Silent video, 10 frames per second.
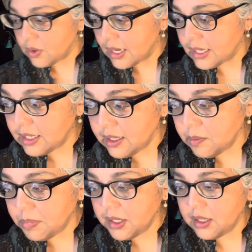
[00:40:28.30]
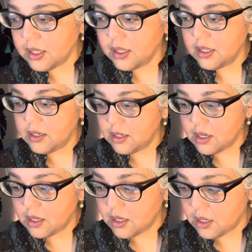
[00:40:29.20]
I keep it in
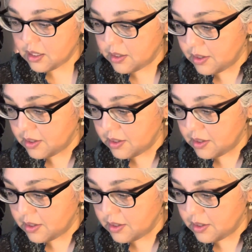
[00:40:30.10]
uh,